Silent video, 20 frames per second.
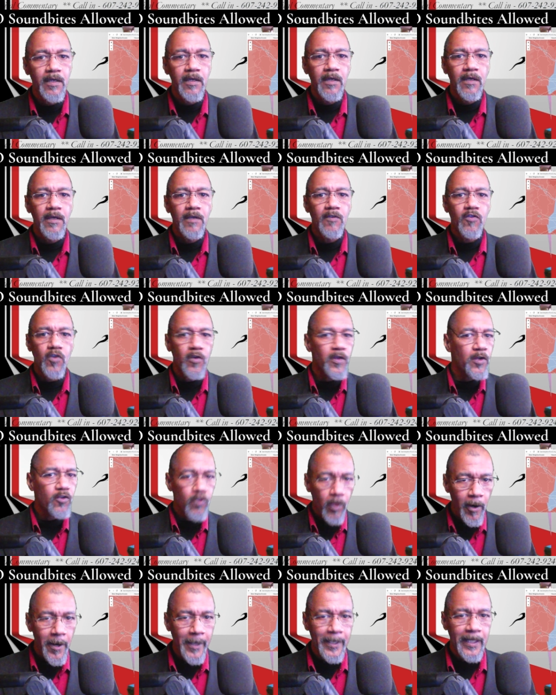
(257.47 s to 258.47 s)
So they're
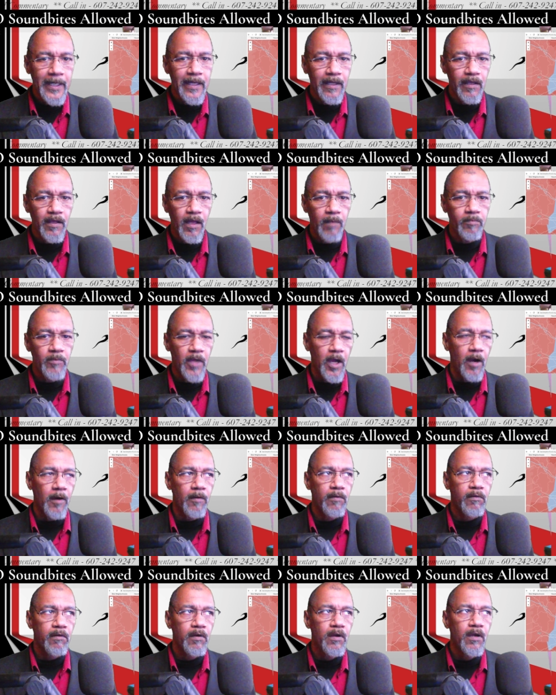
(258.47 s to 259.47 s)
targeting them there.
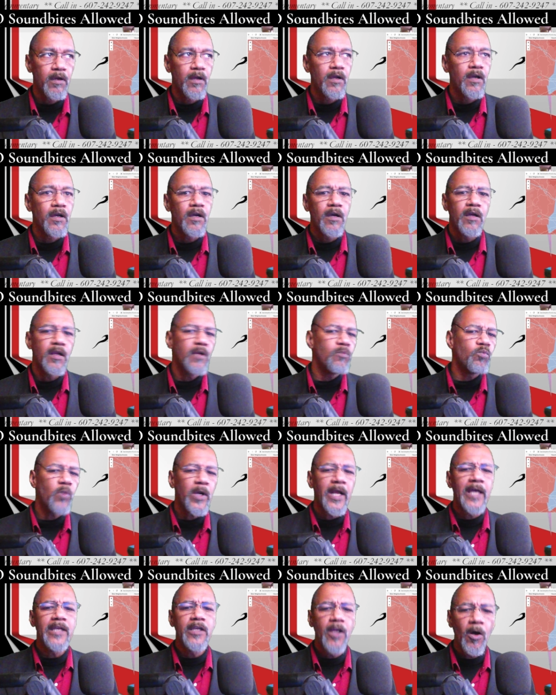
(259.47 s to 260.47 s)
And when
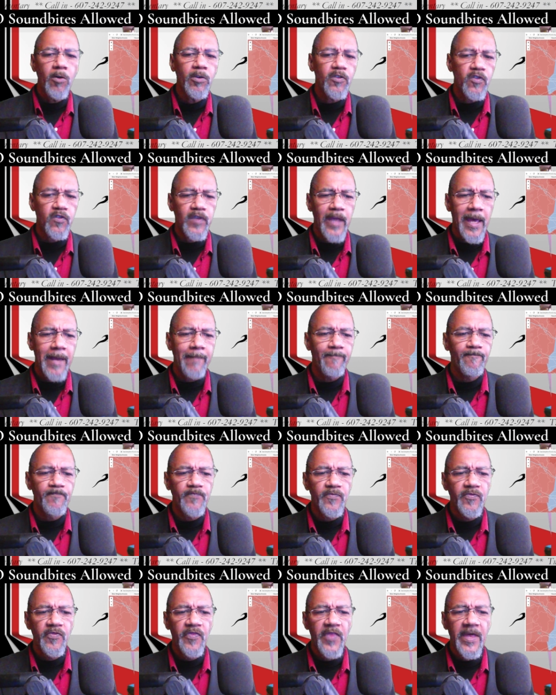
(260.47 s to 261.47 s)
I noticed that,
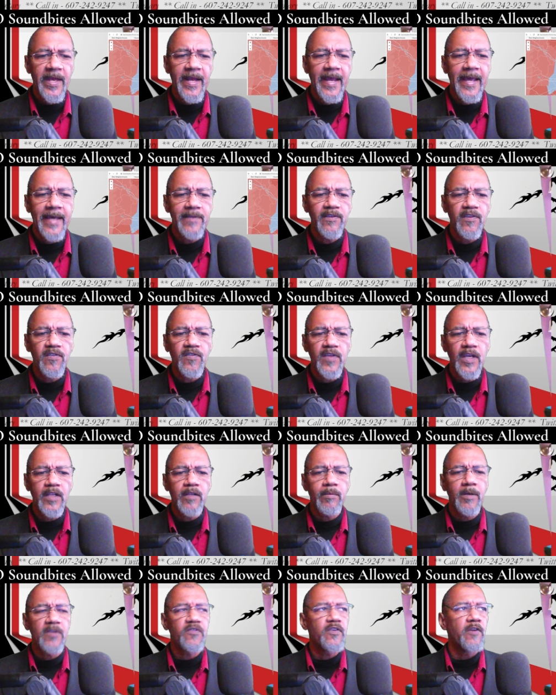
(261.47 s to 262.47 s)
then I had to say to
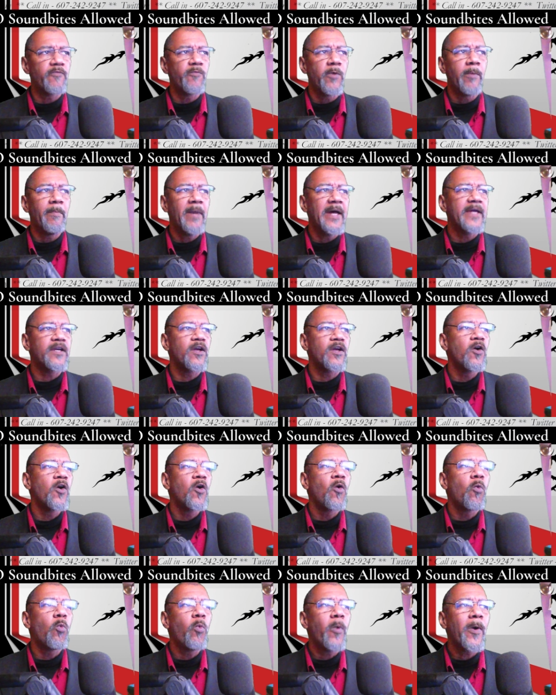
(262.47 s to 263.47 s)
myself, well, Mike,
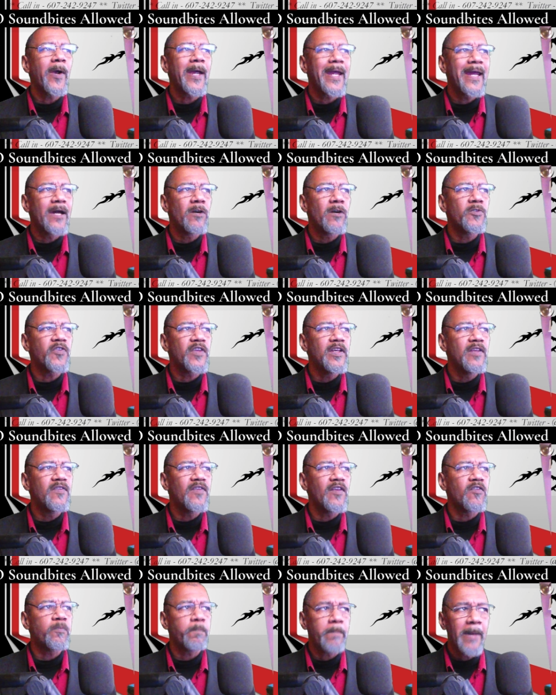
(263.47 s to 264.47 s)
where else is
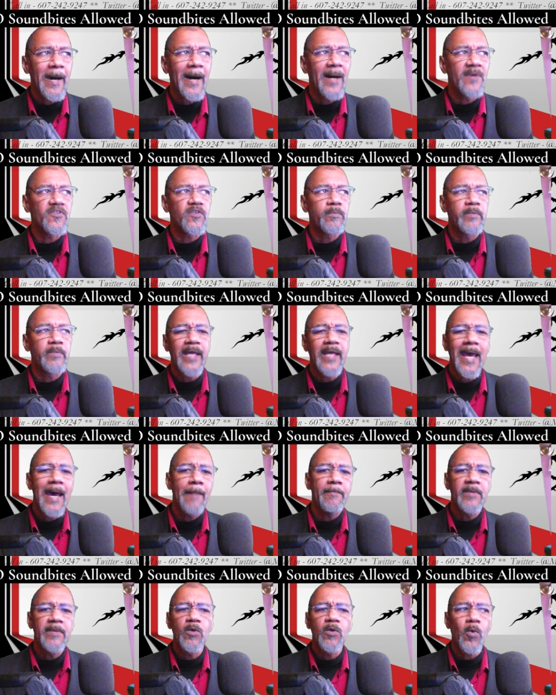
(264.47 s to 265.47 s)
this possibly
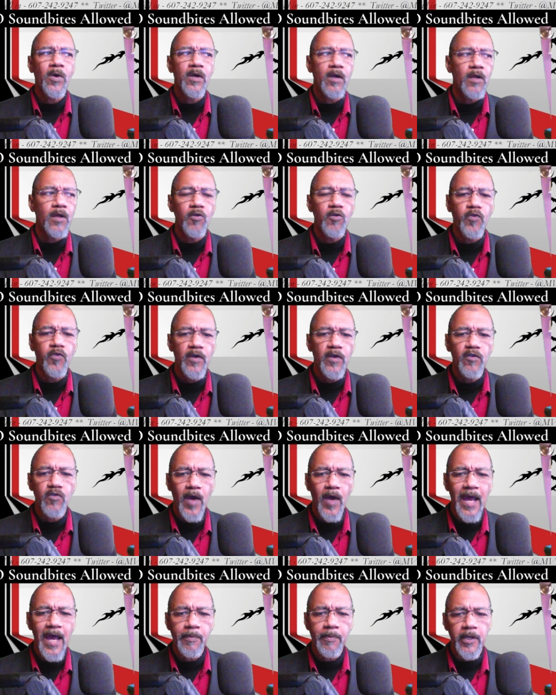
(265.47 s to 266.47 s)
happening? What other things are
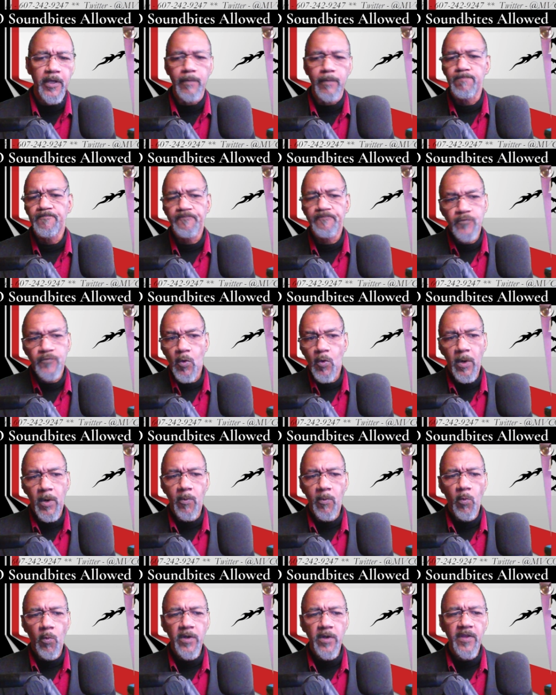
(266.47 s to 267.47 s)
happening? Well,
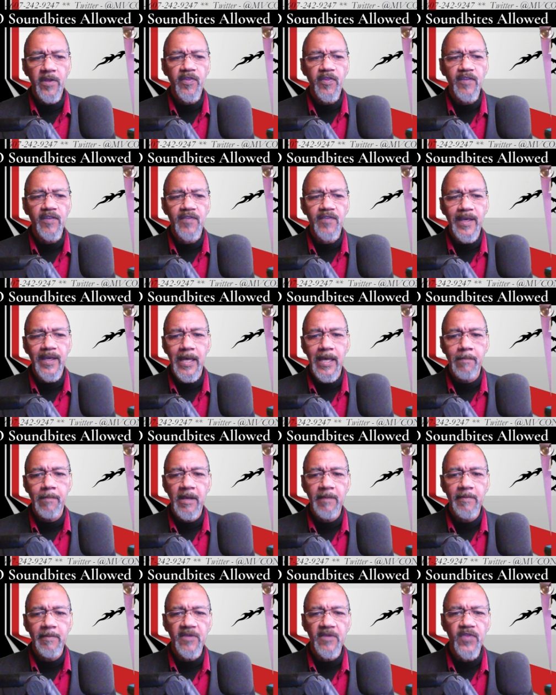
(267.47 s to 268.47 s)
one of the things that kind of made
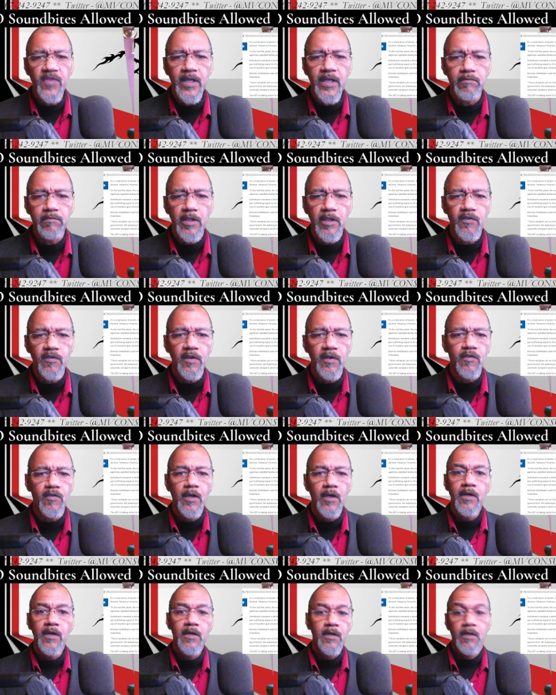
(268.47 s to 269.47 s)
me think of this is
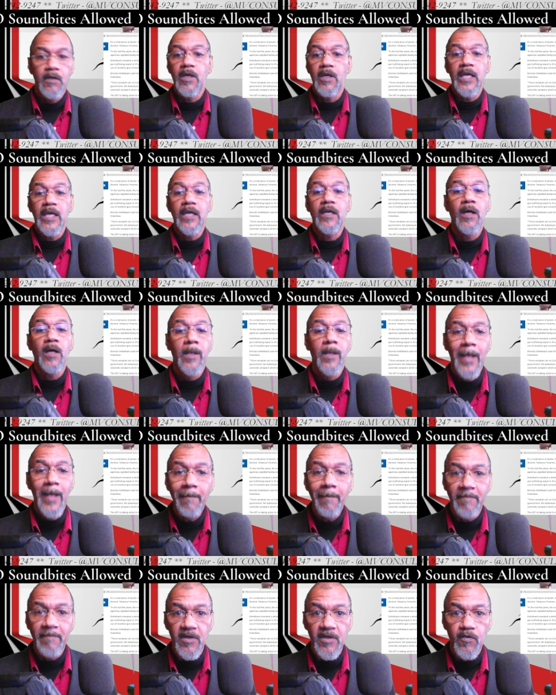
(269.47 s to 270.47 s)
in
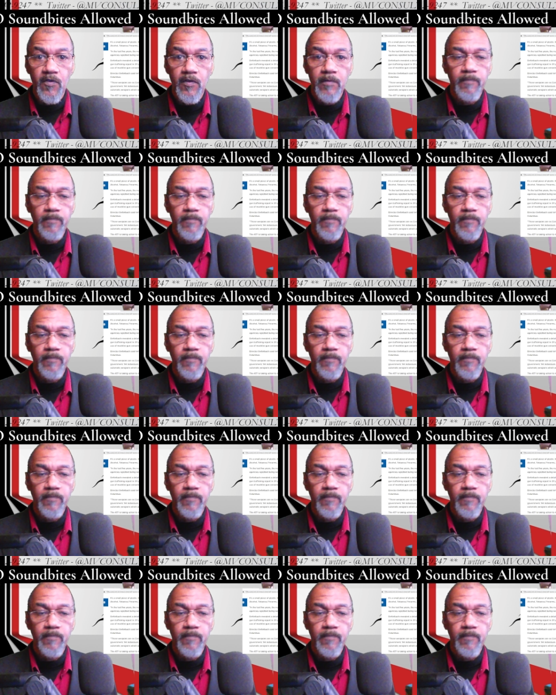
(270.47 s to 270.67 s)
Columbus,